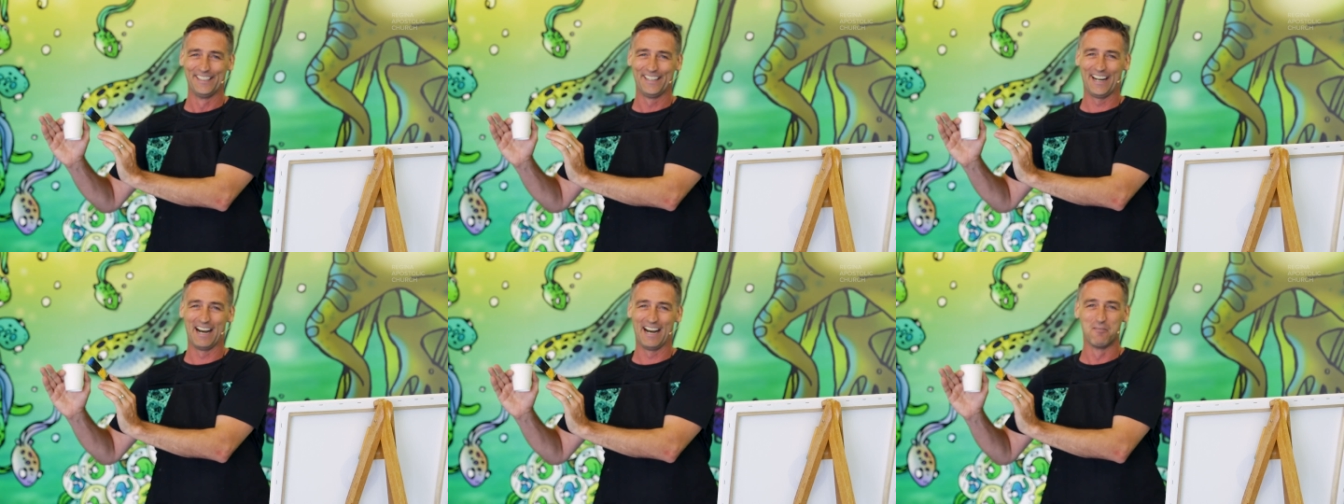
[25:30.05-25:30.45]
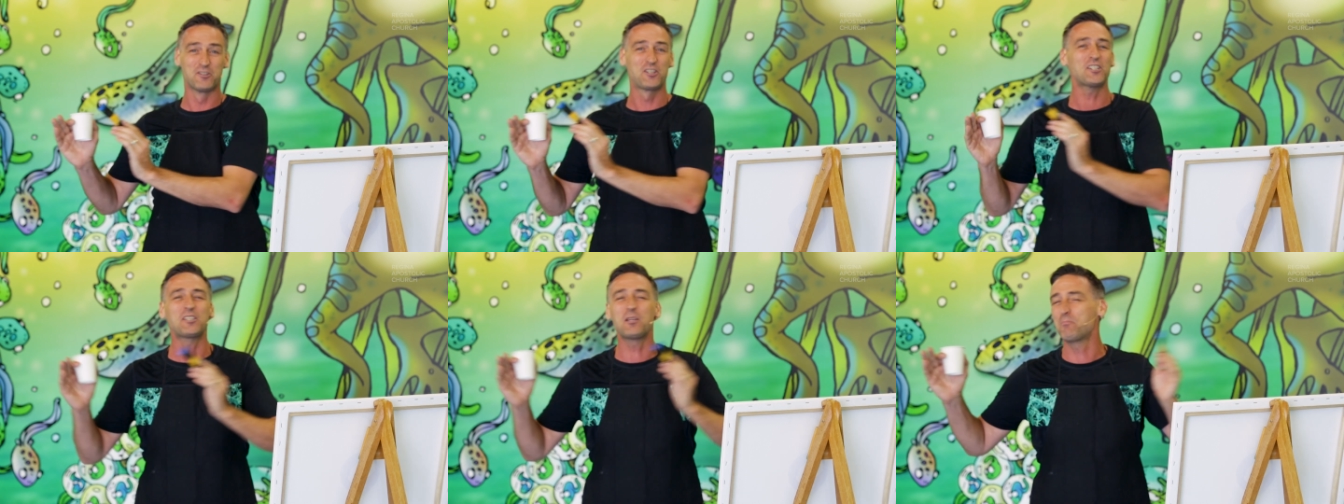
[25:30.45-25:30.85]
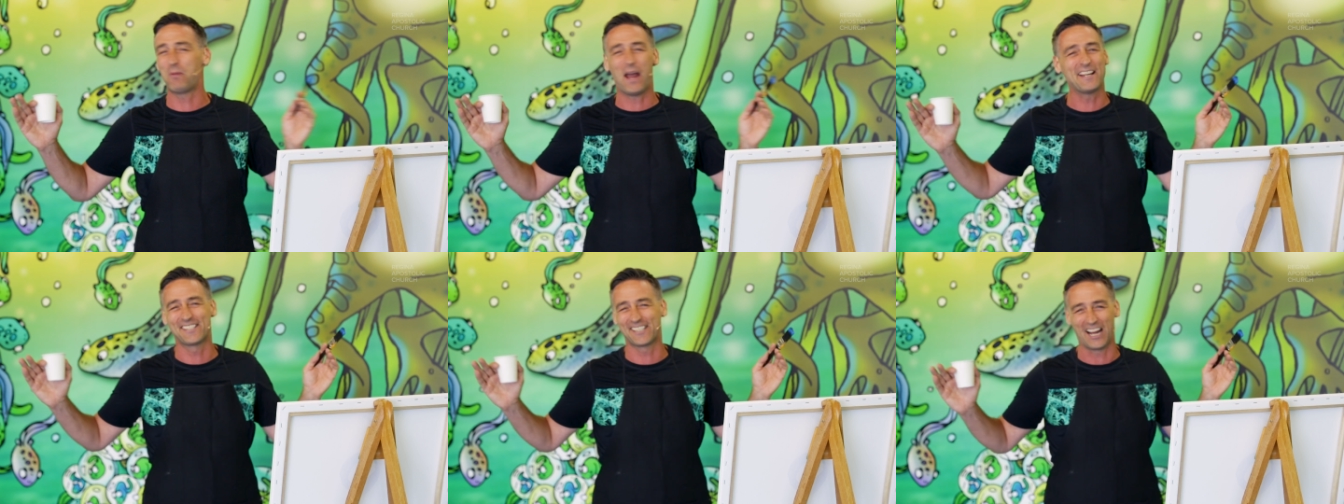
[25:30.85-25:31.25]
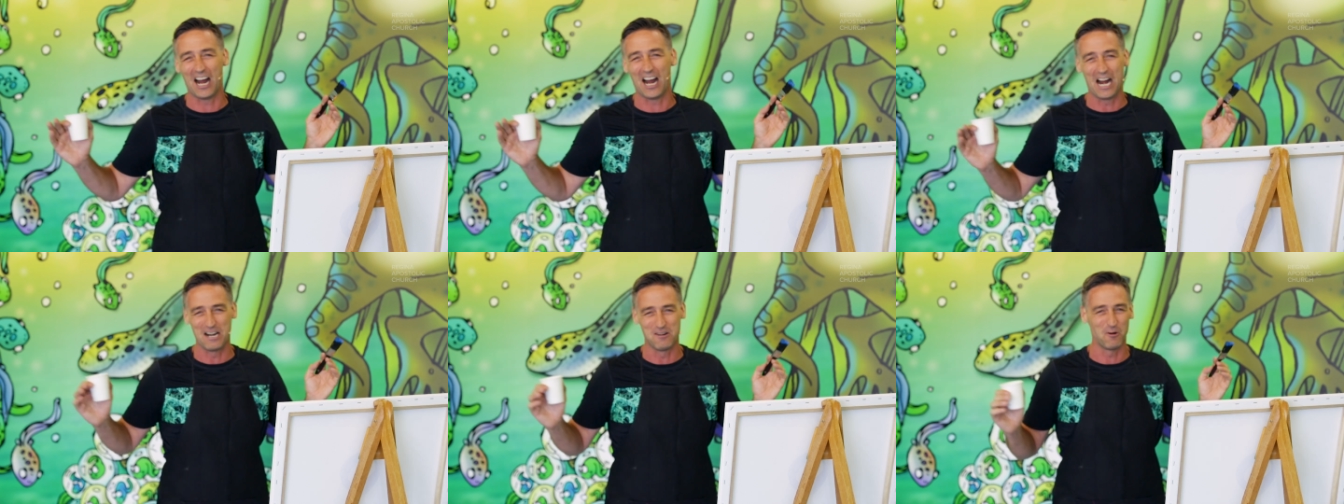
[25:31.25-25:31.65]
Uh, just the best
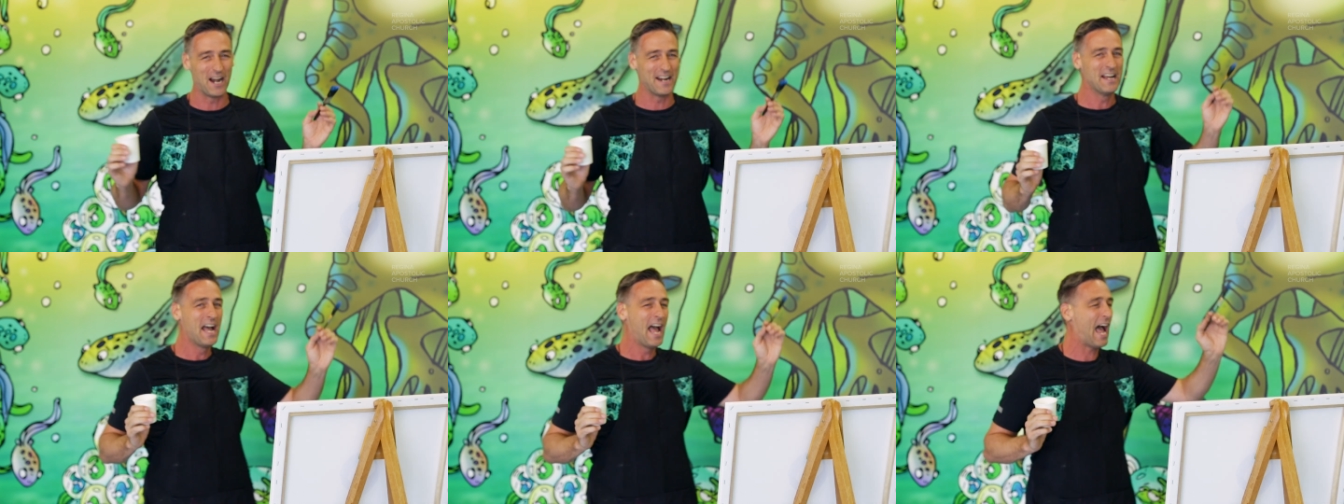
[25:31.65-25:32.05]
kind, right?